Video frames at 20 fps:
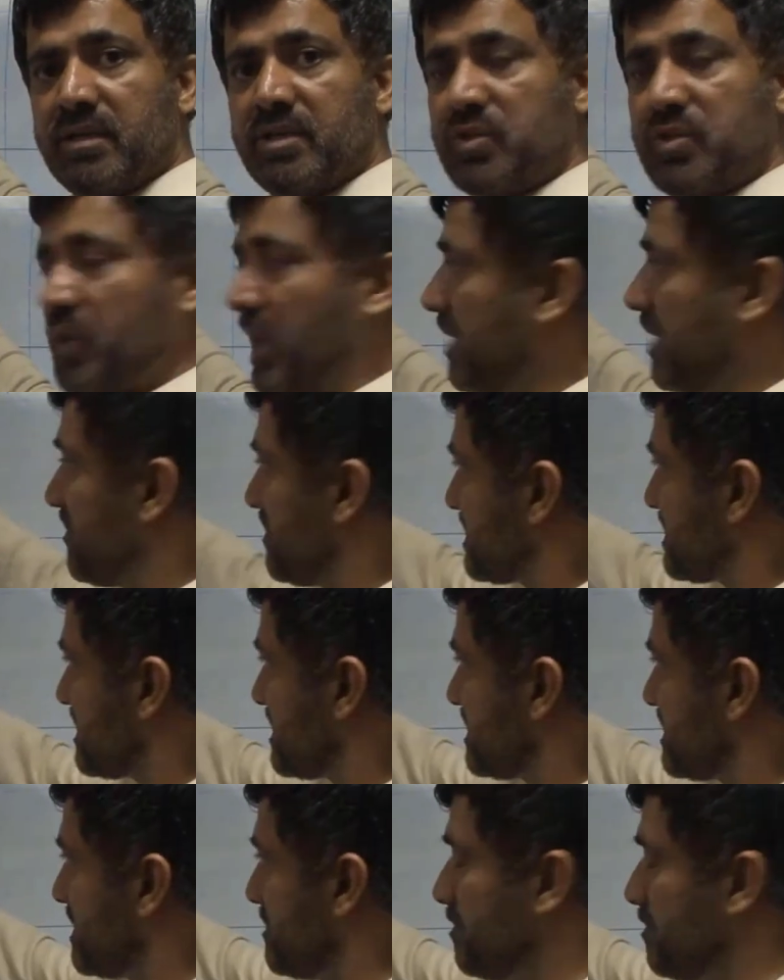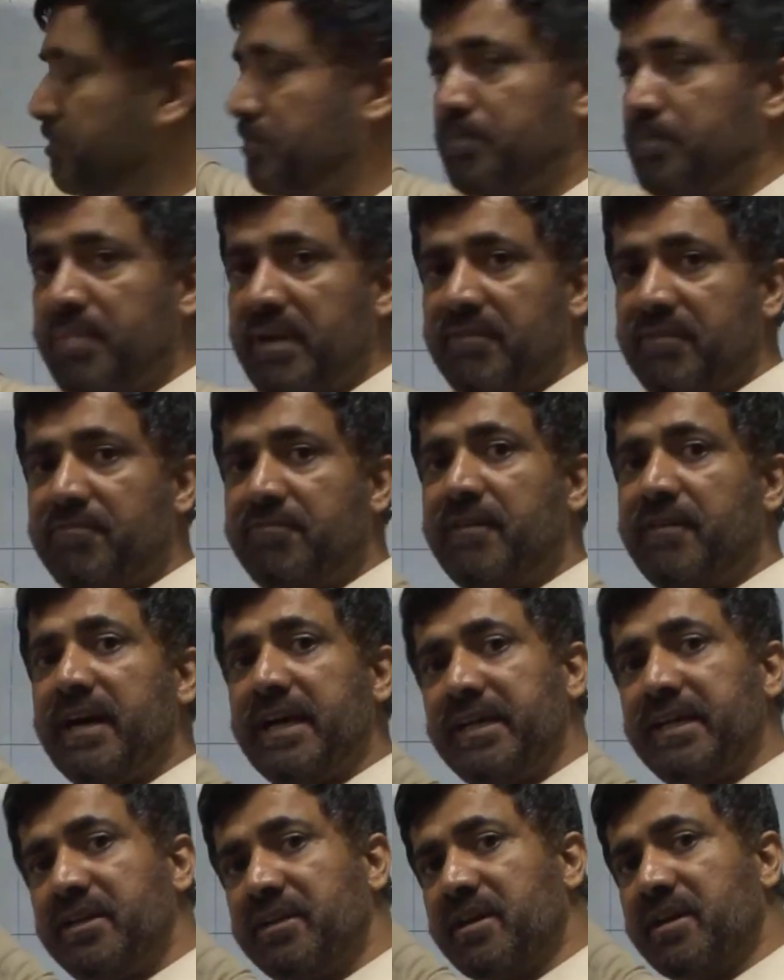to have a
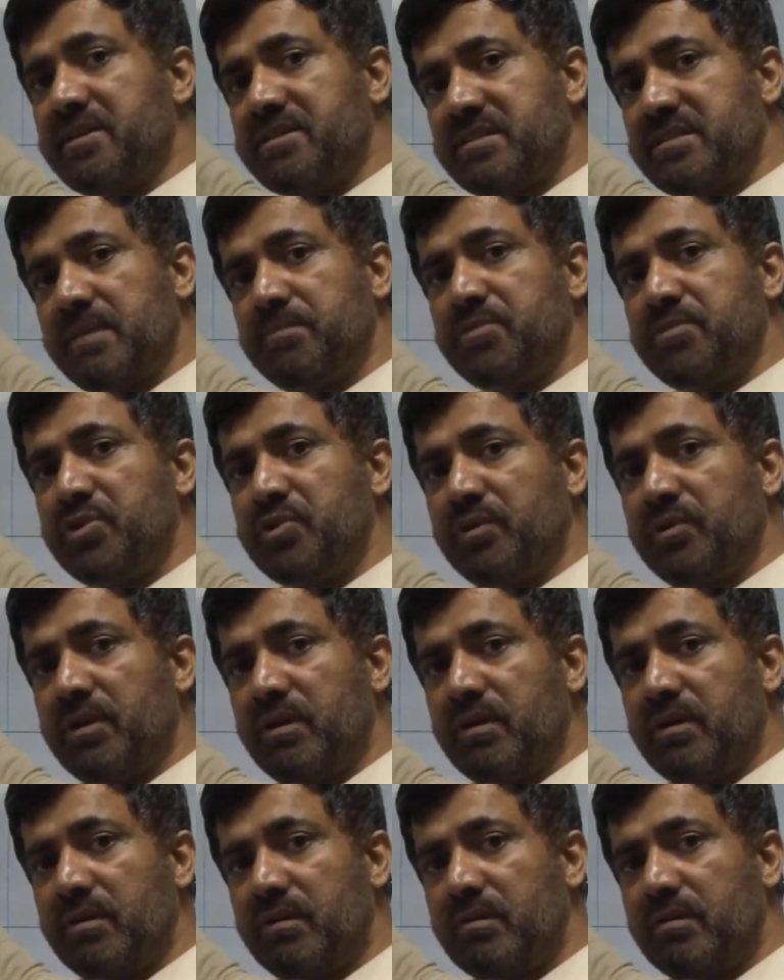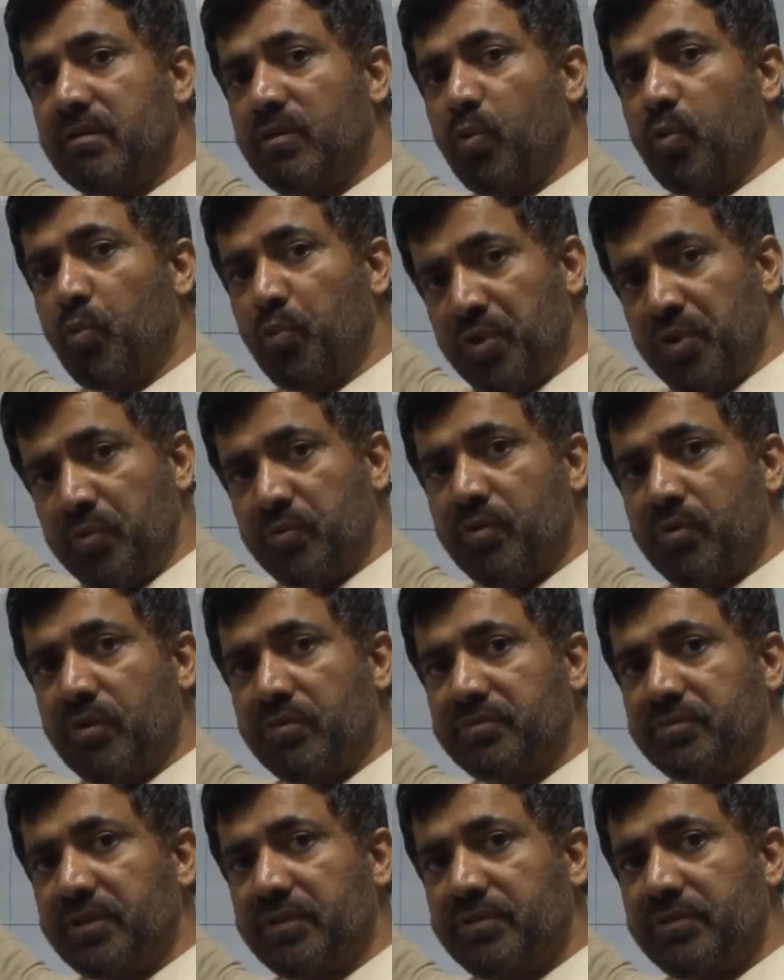simplified conceptual view
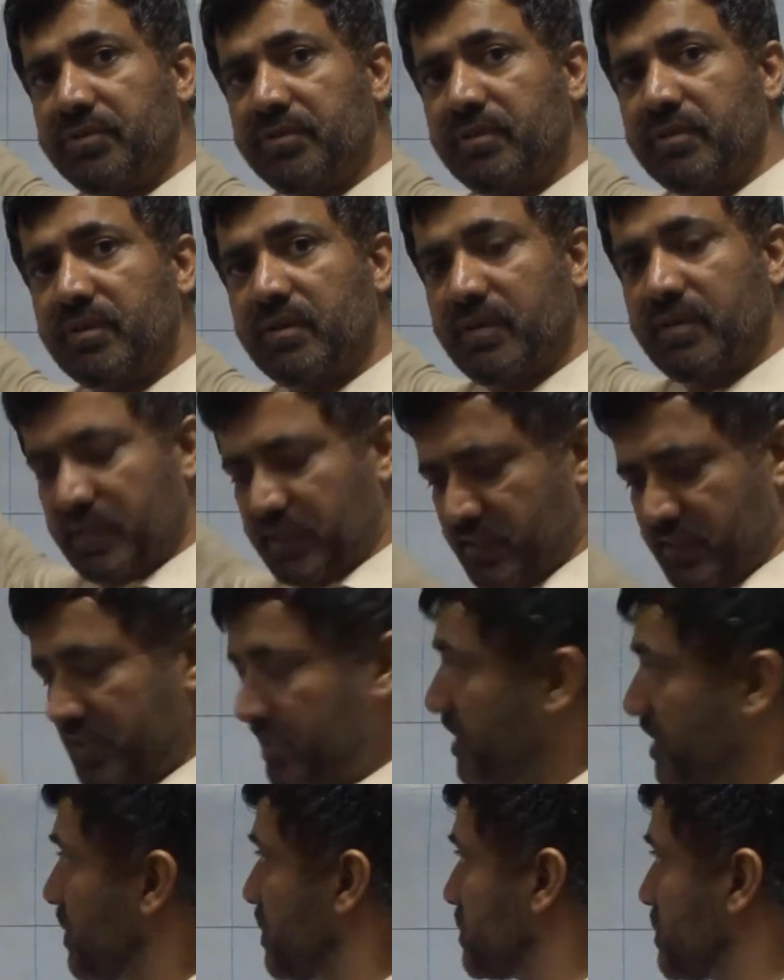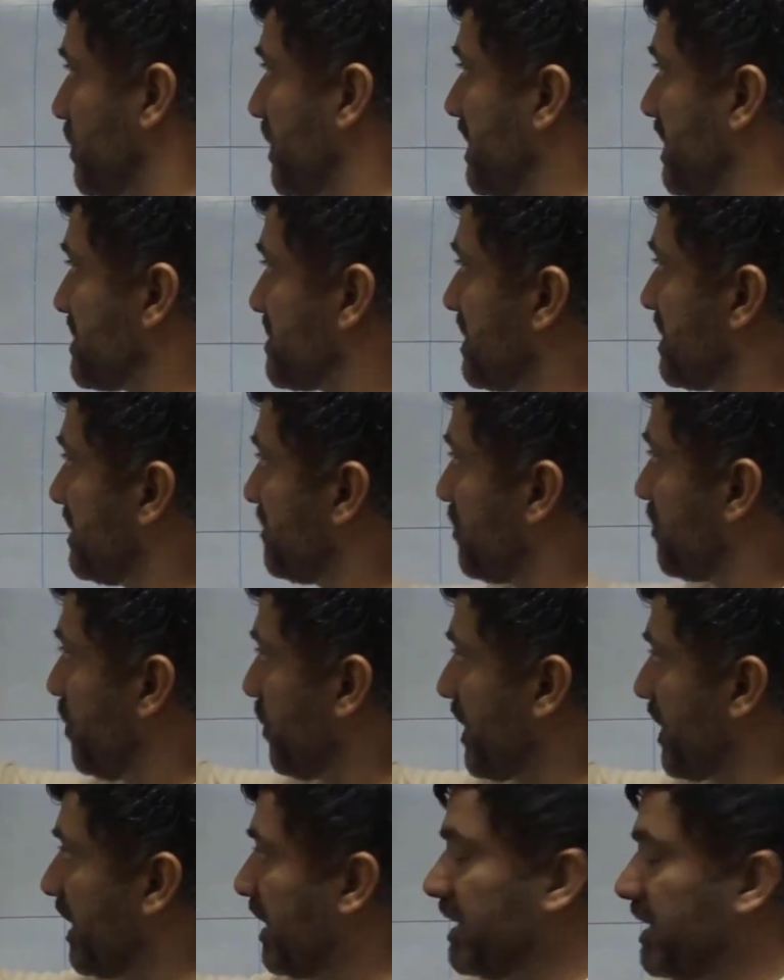of this. Yeah? So instead of
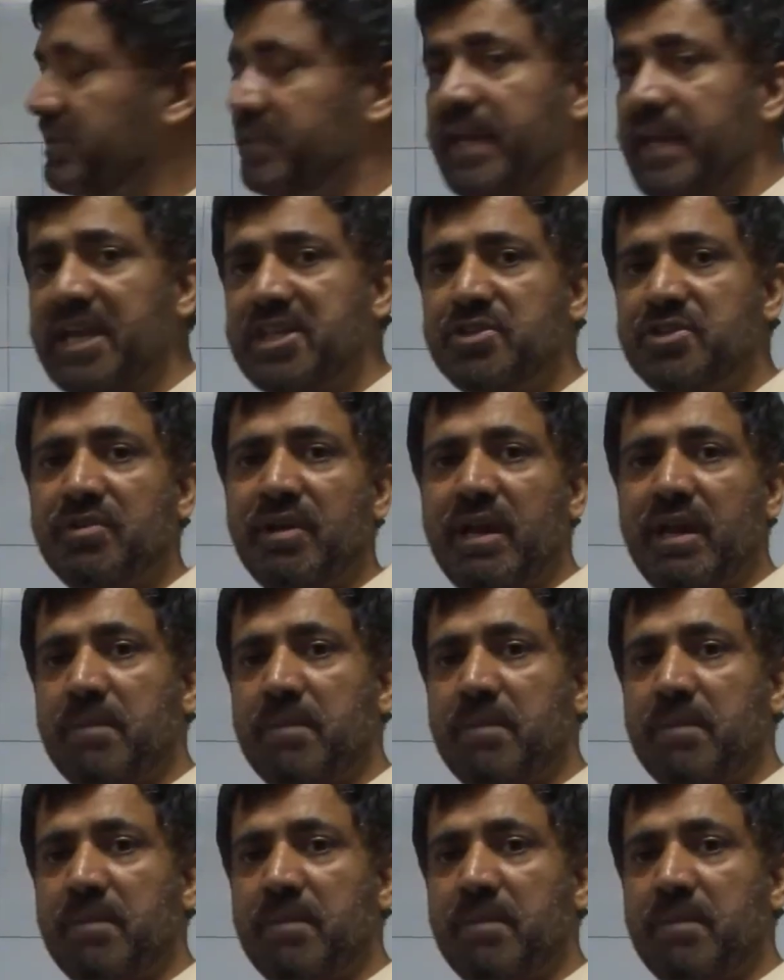looking at the actual